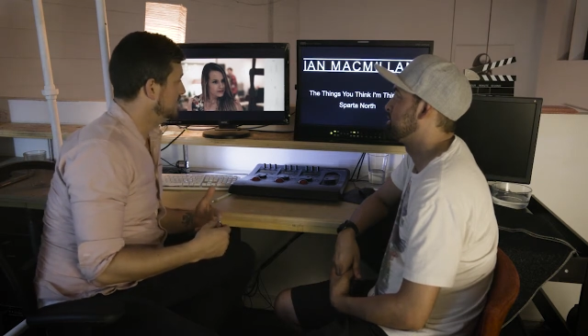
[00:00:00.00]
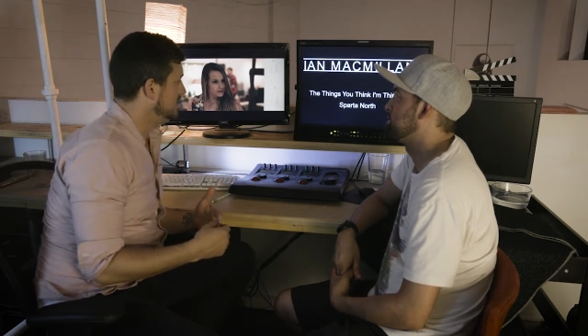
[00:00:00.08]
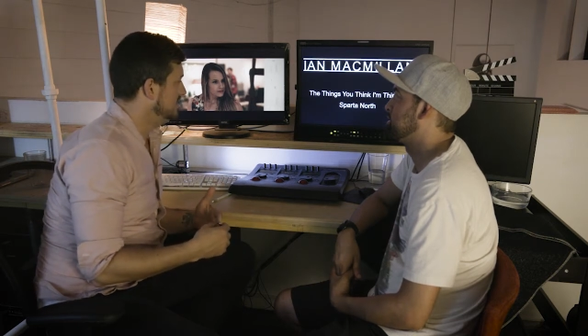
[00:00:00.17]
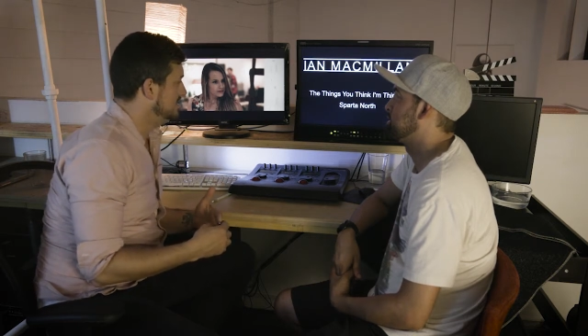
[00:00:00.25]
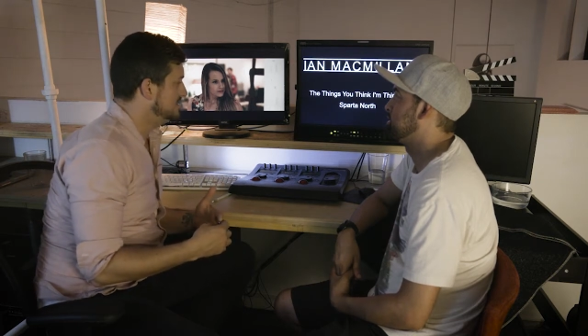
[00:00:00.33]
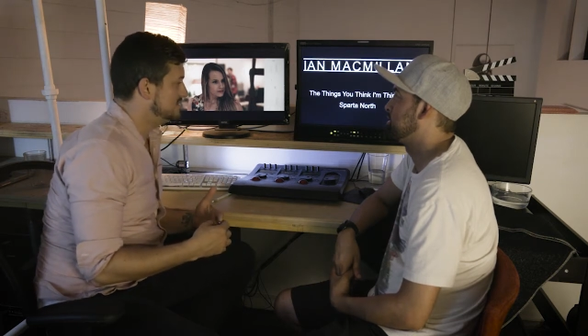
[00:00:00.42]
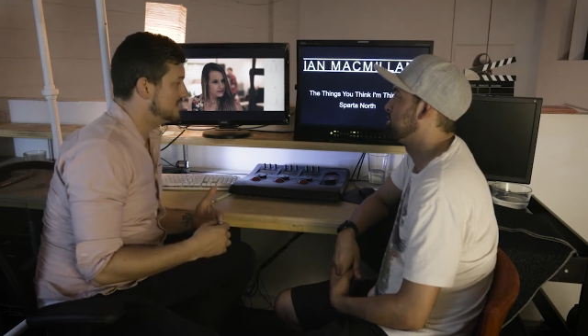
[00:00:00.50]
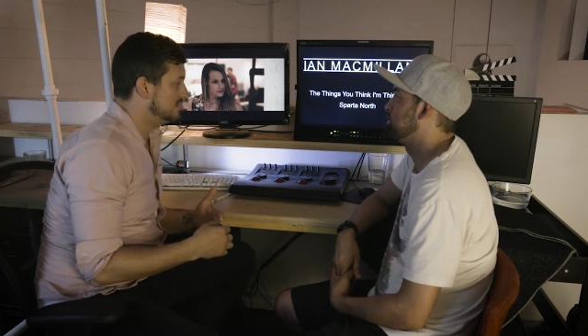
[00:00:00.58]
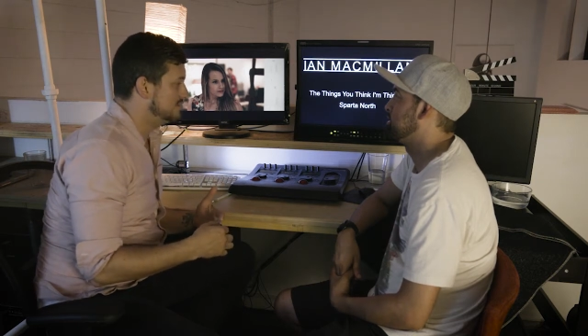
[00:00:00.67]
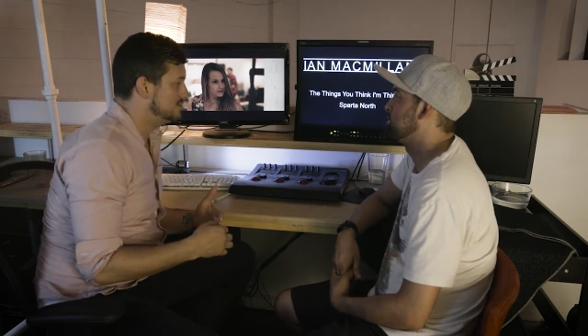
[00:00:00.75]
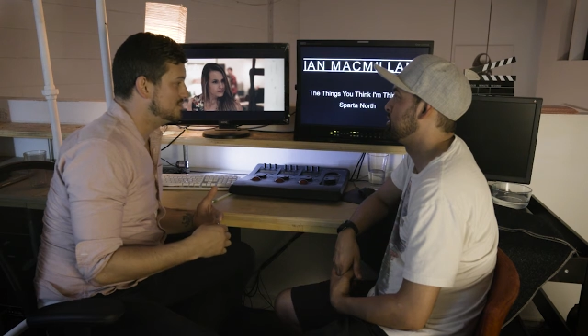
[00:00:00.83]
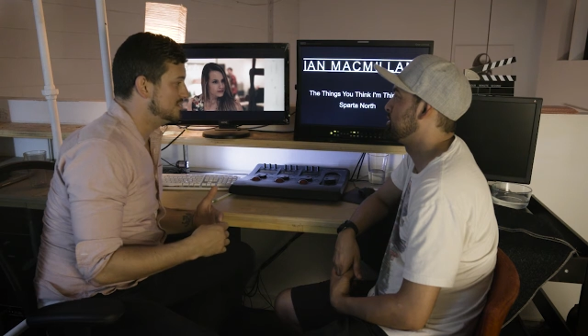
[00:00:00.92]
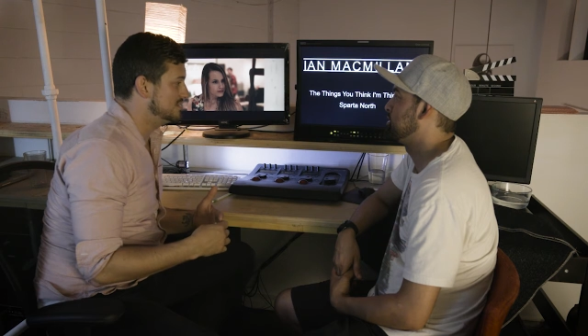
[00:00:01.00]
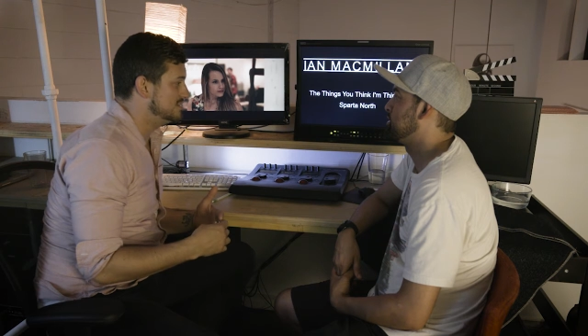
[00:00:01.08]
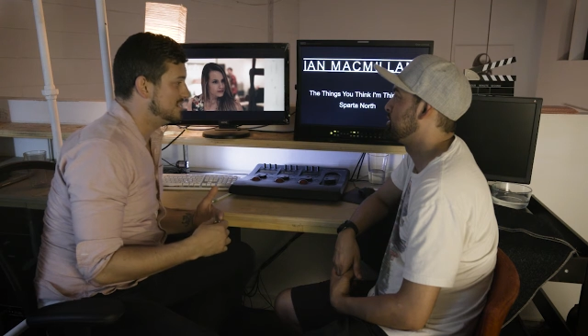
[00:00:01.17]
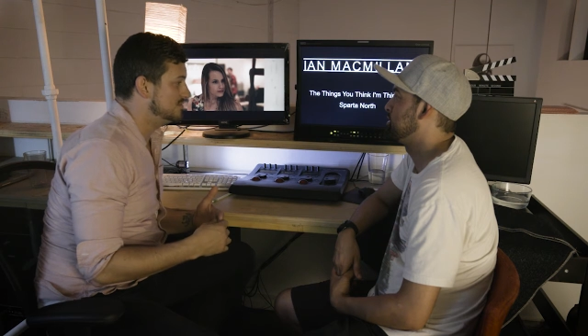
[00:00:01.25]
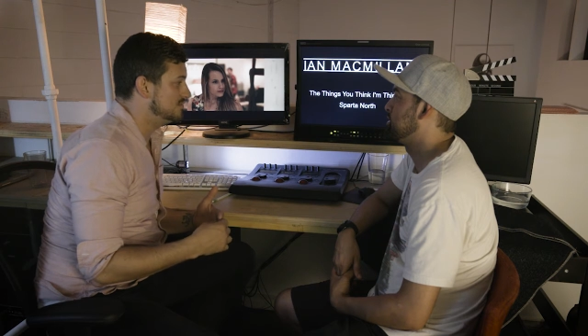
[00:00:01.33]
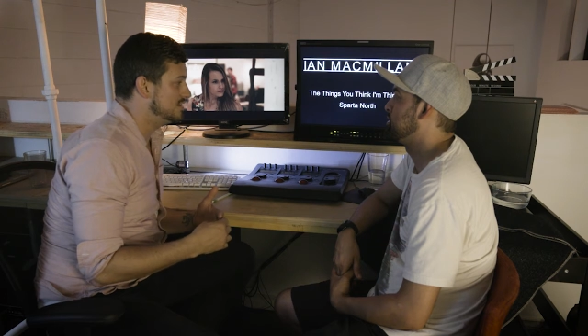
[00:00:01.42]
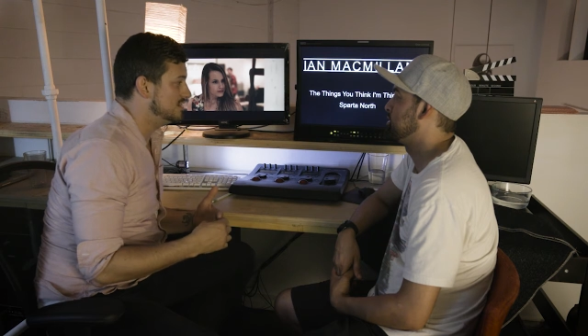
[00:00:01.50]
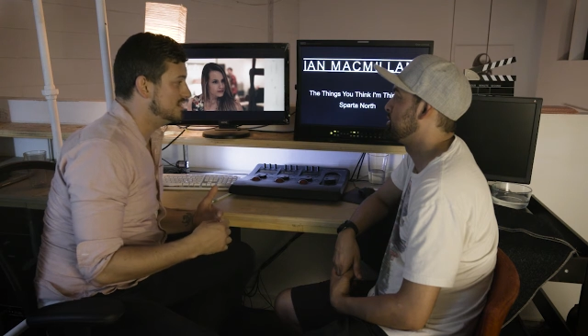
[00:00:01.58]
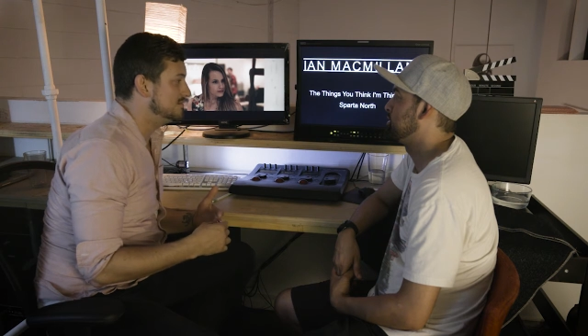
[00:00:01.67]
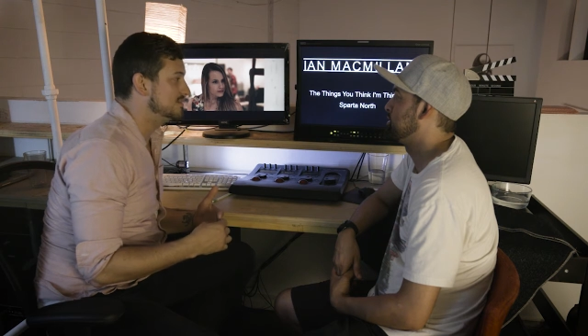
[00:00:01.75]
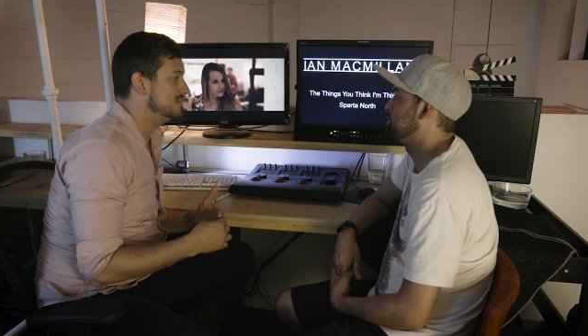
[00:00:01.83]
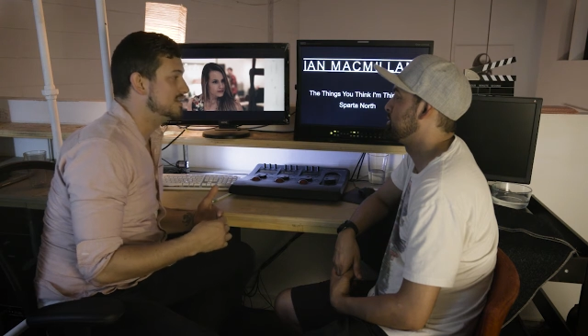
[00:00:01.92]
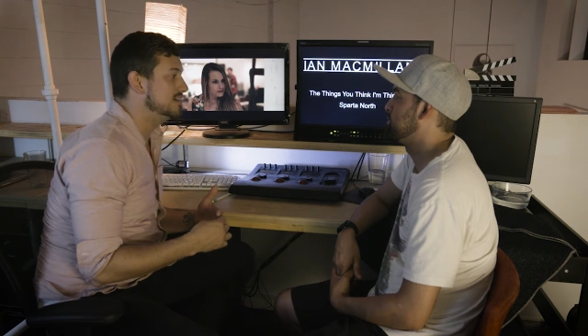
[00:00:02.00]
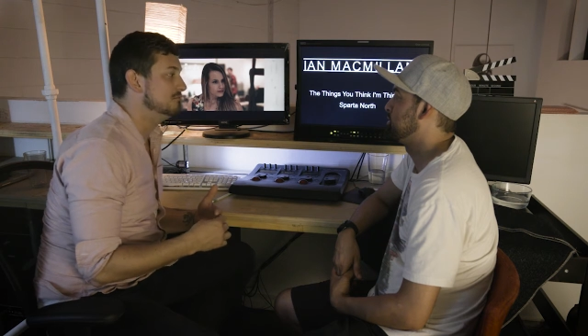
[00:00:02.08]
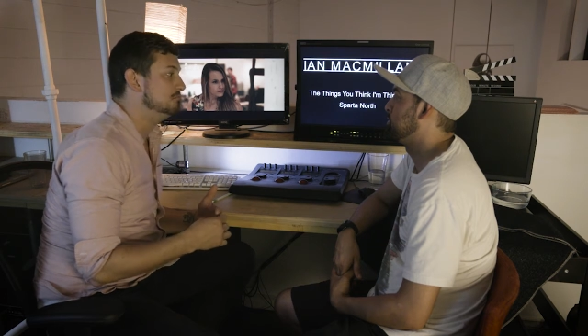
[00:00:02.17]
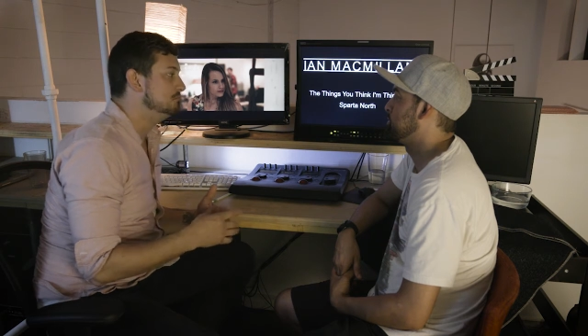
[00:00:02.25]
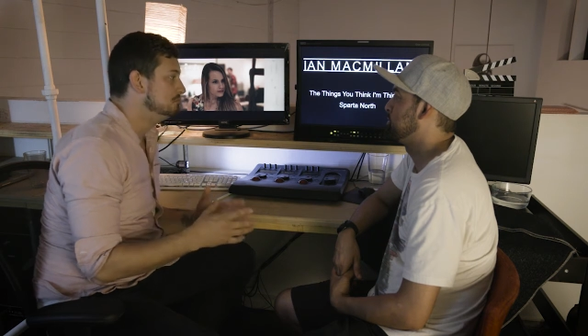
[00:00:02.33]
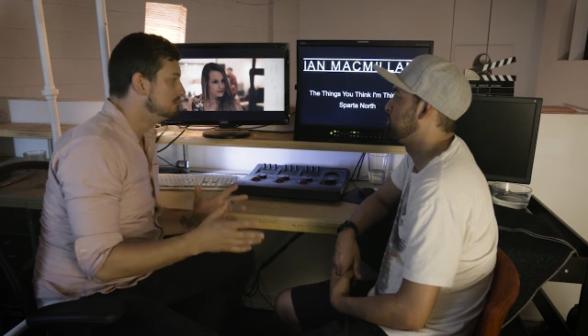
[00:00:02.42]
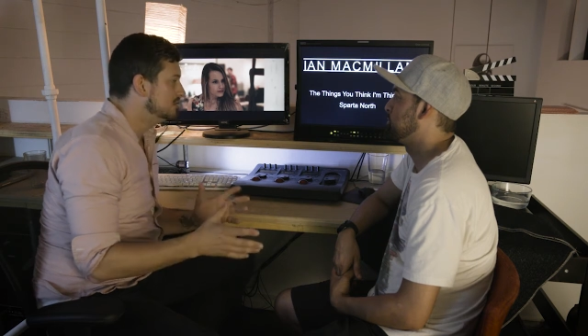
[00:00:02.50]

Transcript: We started shooting on day one, and within